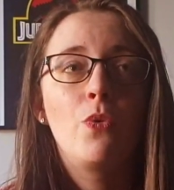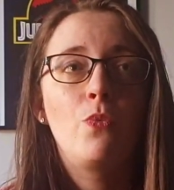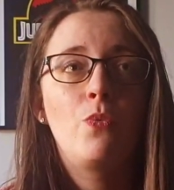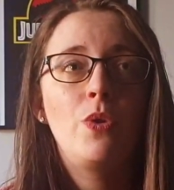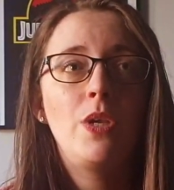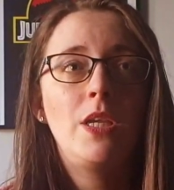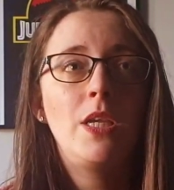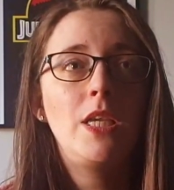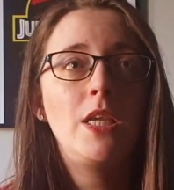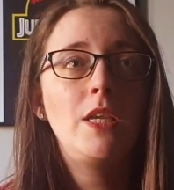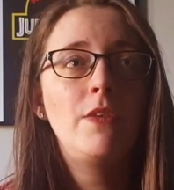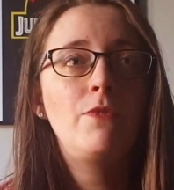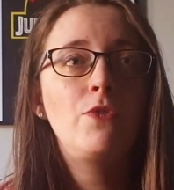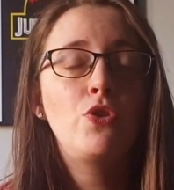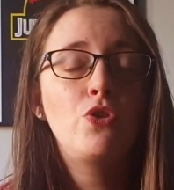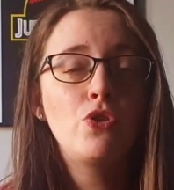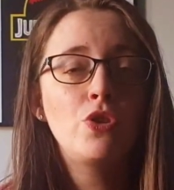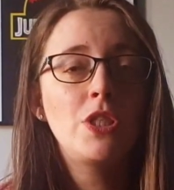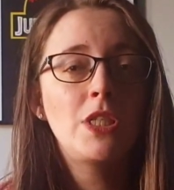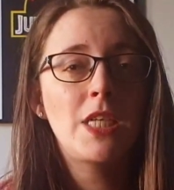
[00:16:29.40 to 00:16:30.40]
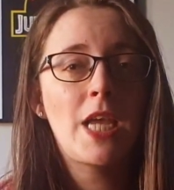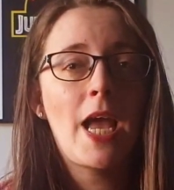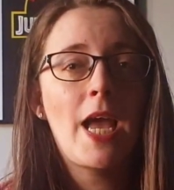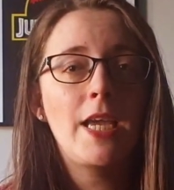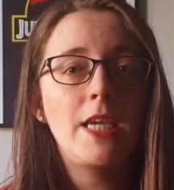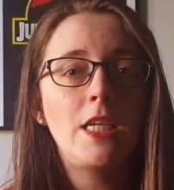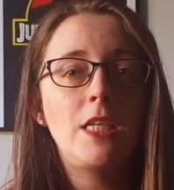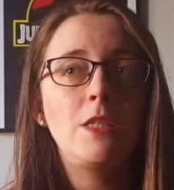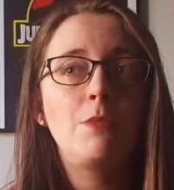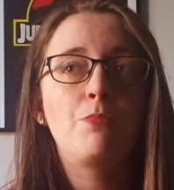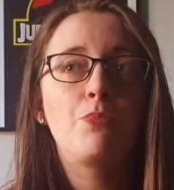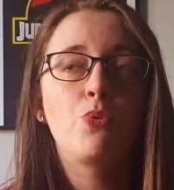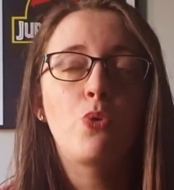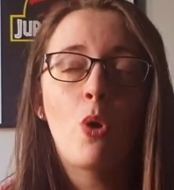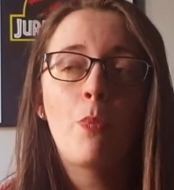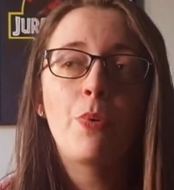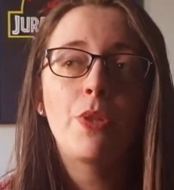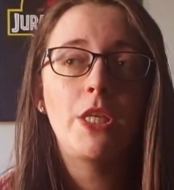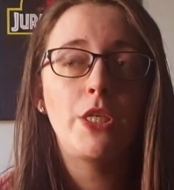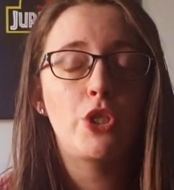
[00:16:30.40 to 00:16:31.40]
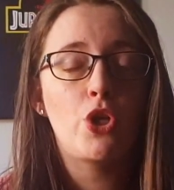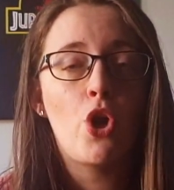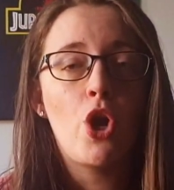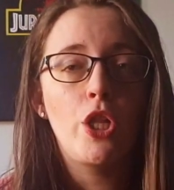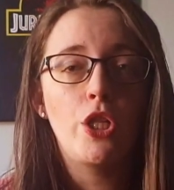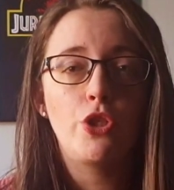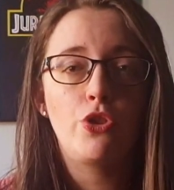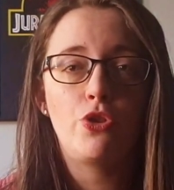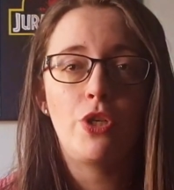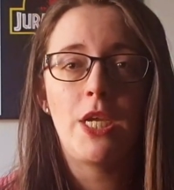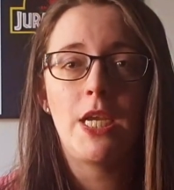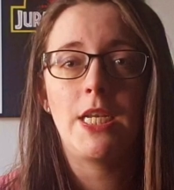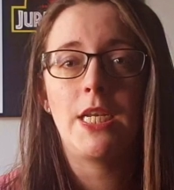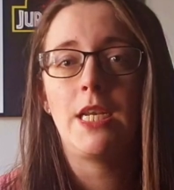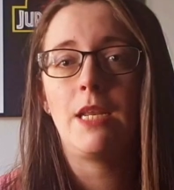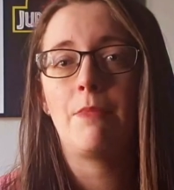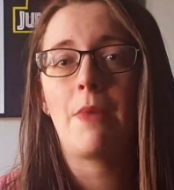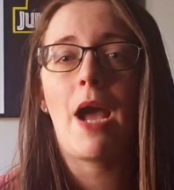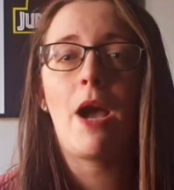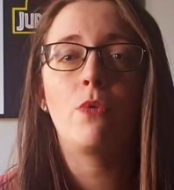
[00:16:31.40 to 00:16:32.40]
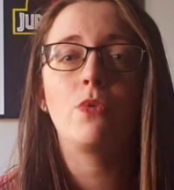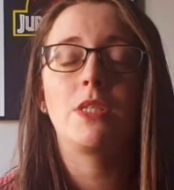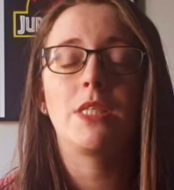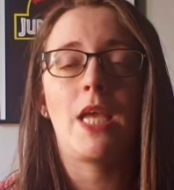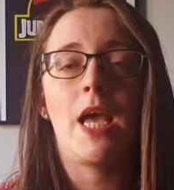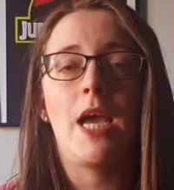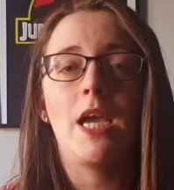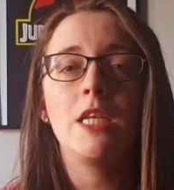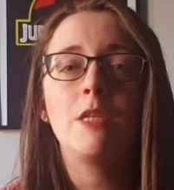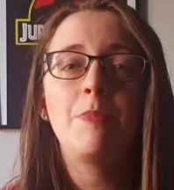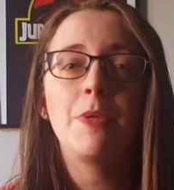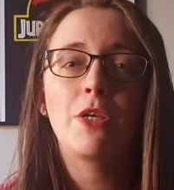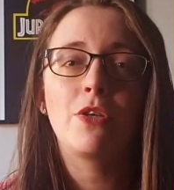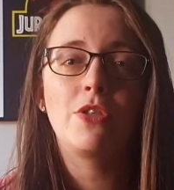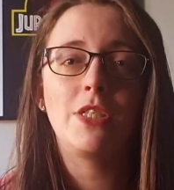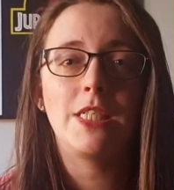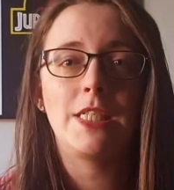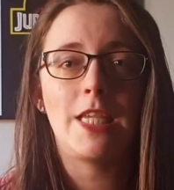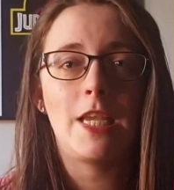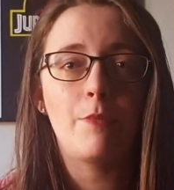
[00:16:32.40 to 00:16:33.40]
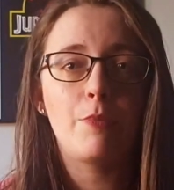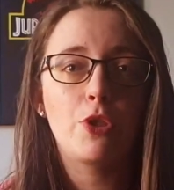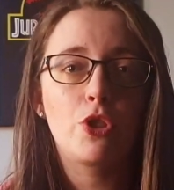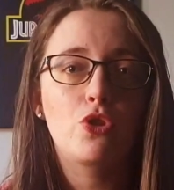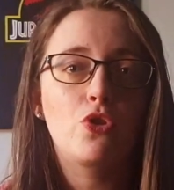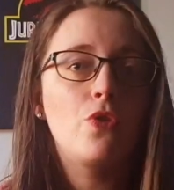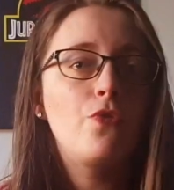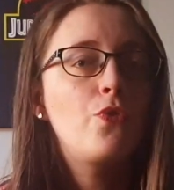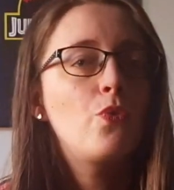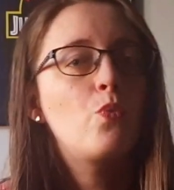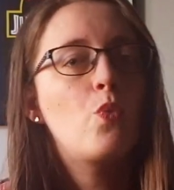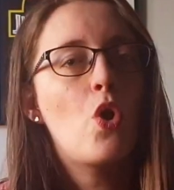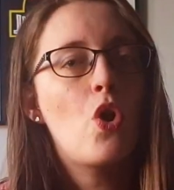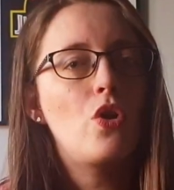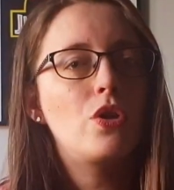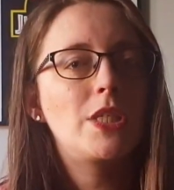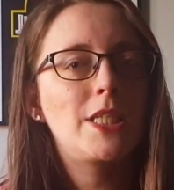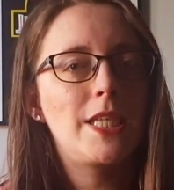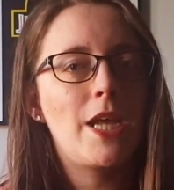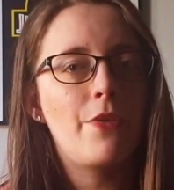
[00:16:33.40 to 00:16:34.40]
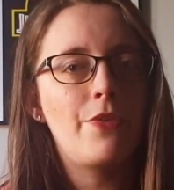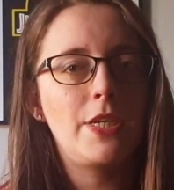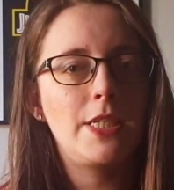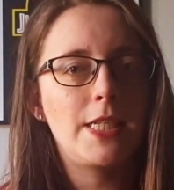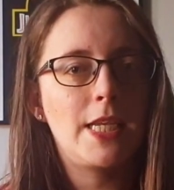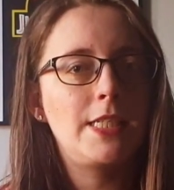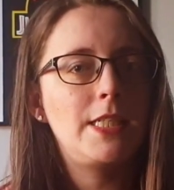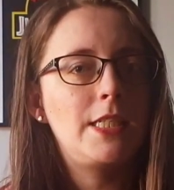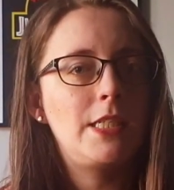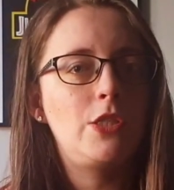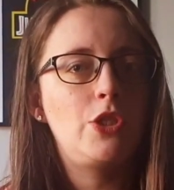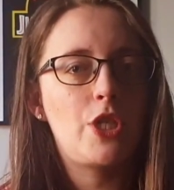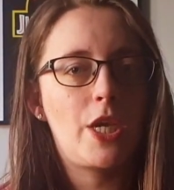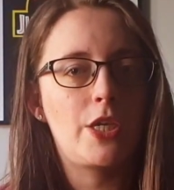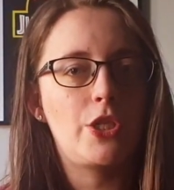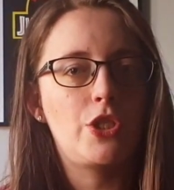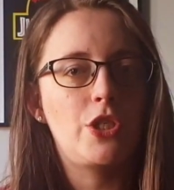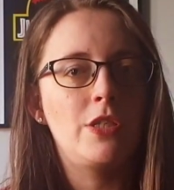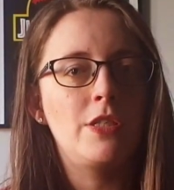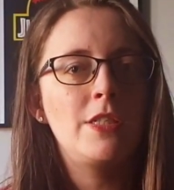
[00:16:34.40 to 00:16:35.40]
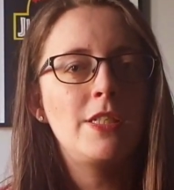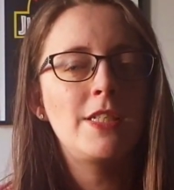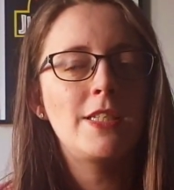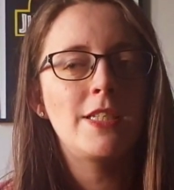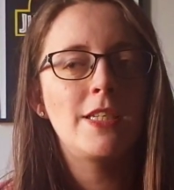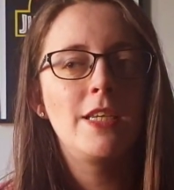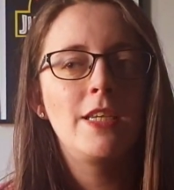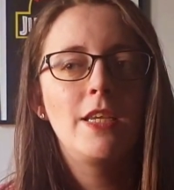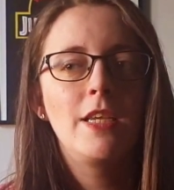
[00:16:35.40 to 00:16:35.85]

We've just started properly toilet training him outside because he's able to go for walks now that he's had his injections.